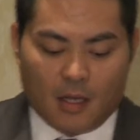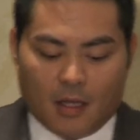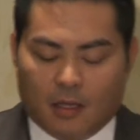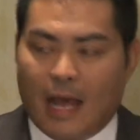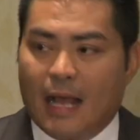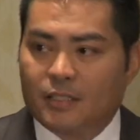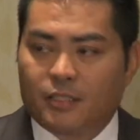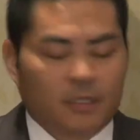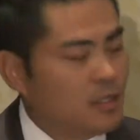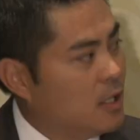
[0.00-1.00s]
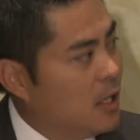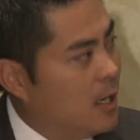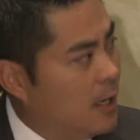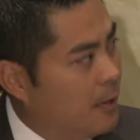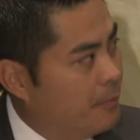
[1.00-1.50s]
Last,
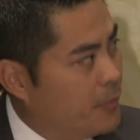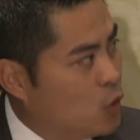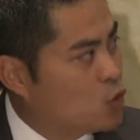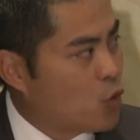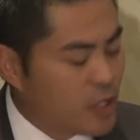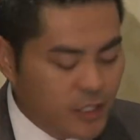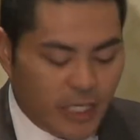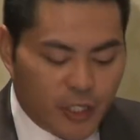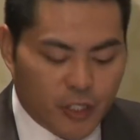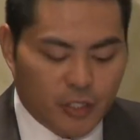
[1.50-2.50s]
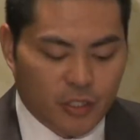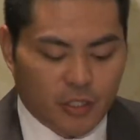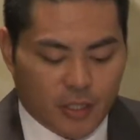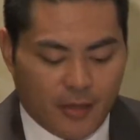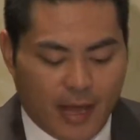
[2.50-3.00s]
those
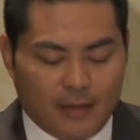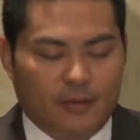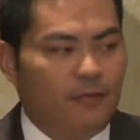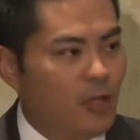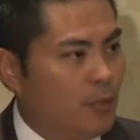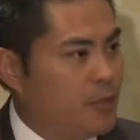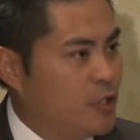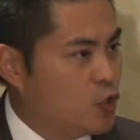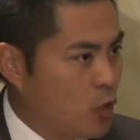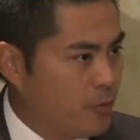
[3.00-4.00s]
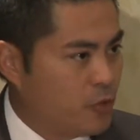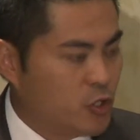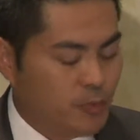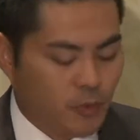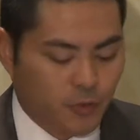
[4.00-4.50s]
organizations that develop these joint
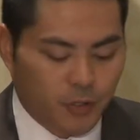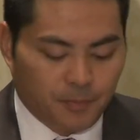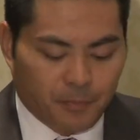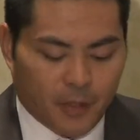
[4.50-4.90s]
principles